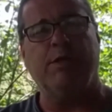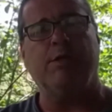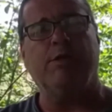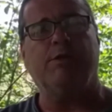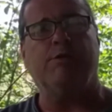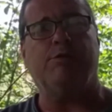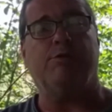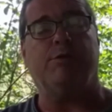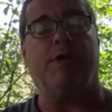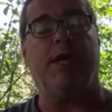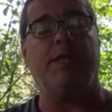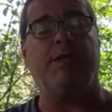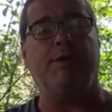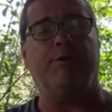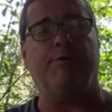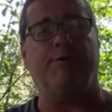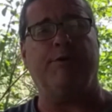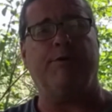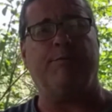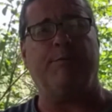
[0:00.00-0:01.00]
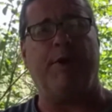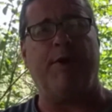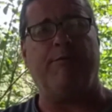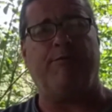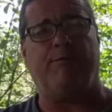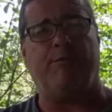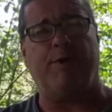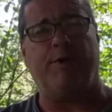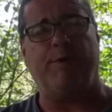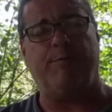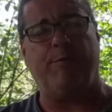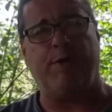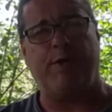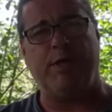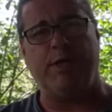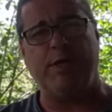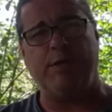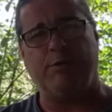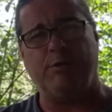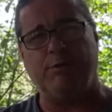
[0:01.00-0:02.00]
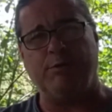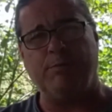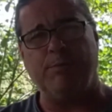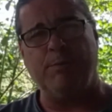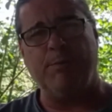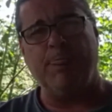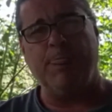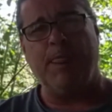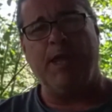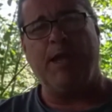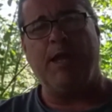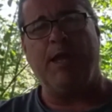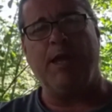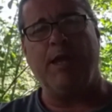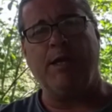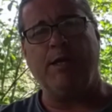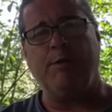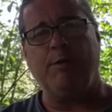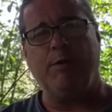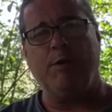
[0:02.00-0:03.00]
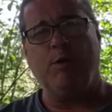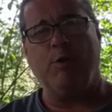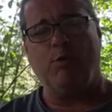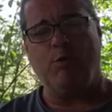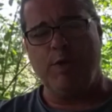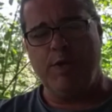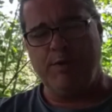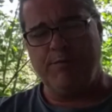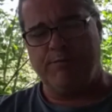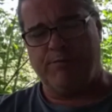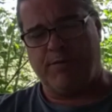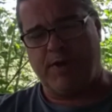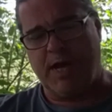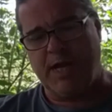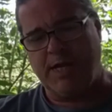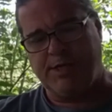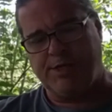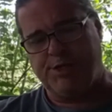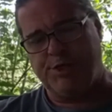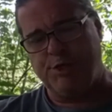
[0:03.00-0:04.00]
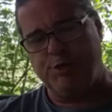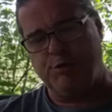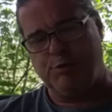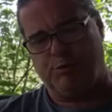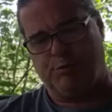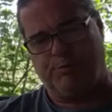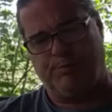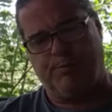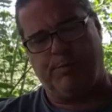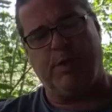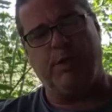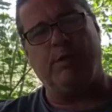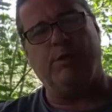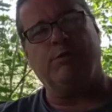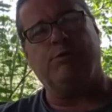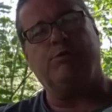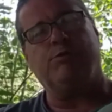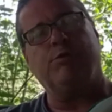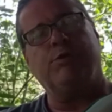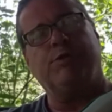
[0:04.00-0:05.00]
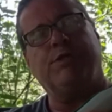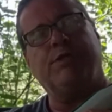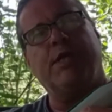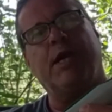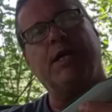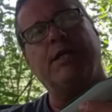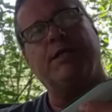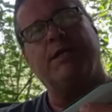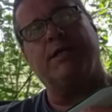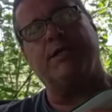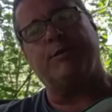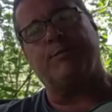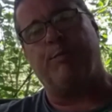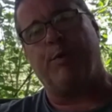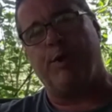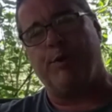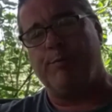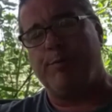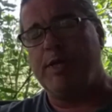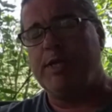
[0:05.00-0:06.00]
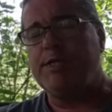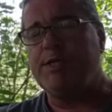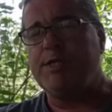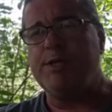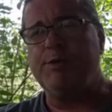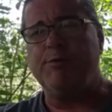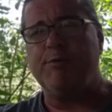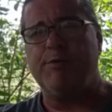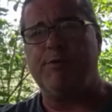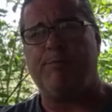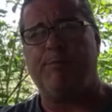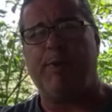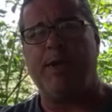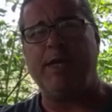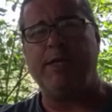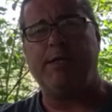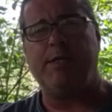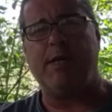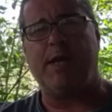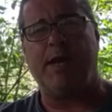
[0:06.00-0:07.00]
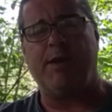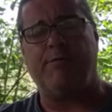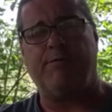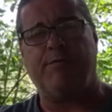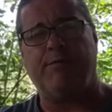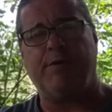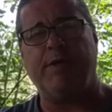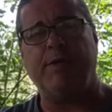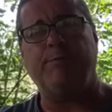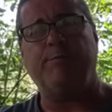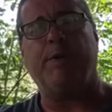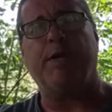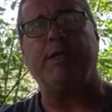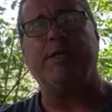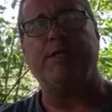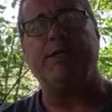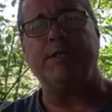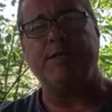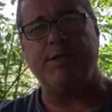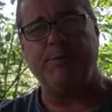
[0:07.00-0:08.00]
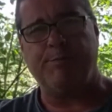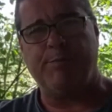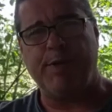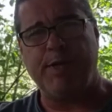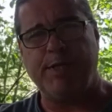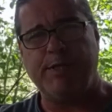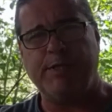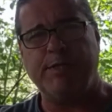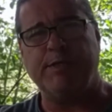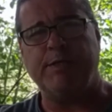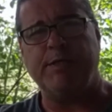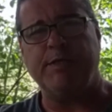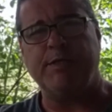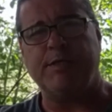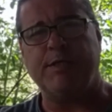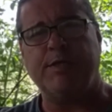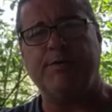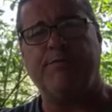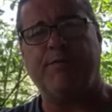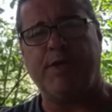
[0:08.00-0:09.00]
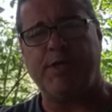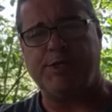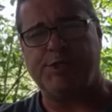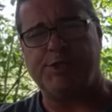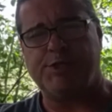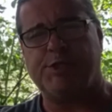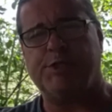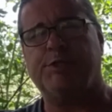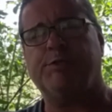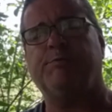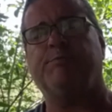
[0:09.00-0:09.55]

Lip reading: together with my friend Benito, and we invite you to start experimenting with paint knife and participate in this adventure.